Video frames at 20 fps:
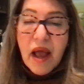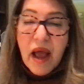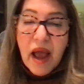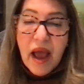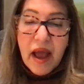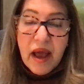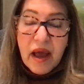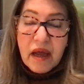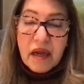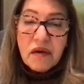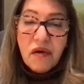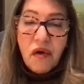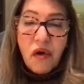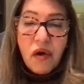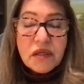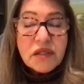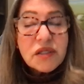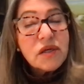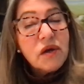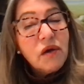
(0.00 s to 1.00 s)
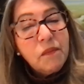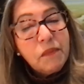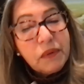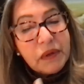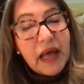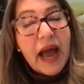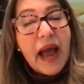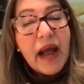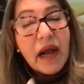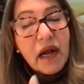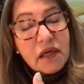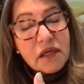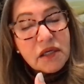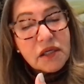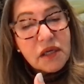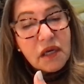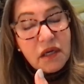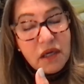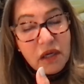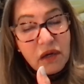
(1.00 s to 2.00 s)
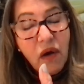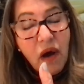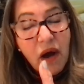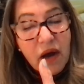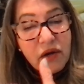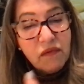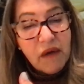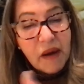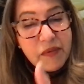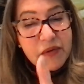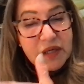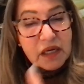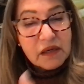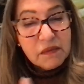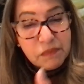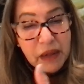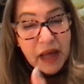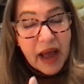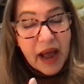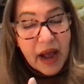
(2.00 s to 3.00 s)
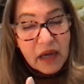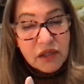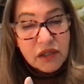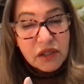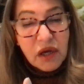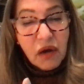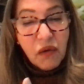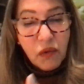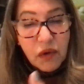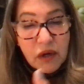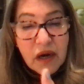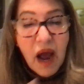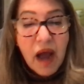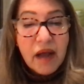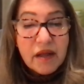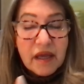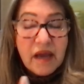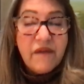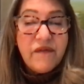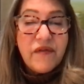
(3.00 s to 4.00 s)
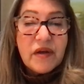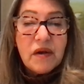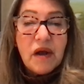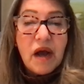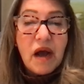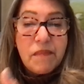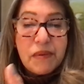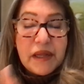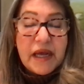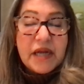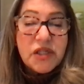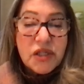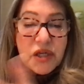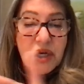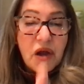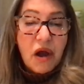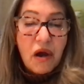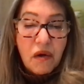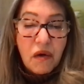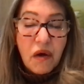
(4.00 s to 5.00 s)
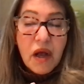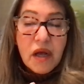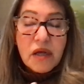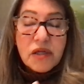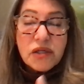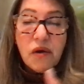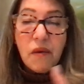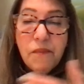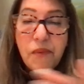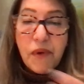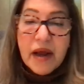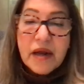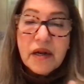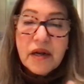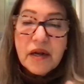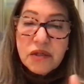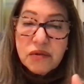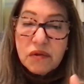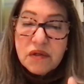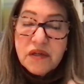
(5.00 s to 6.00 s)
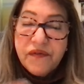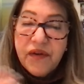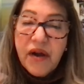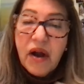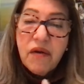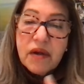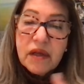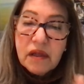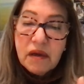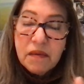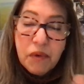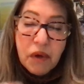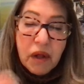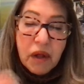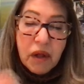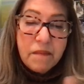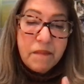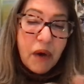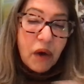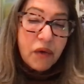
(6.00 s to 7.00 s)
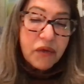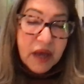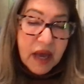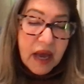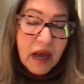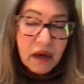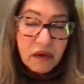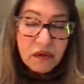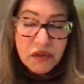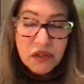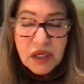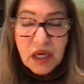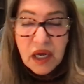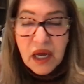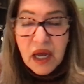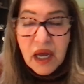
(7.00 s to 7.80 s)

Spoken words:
And also blacks, underrepresented blacks were not given a place to go. So Brandeis was very liberal on both counts.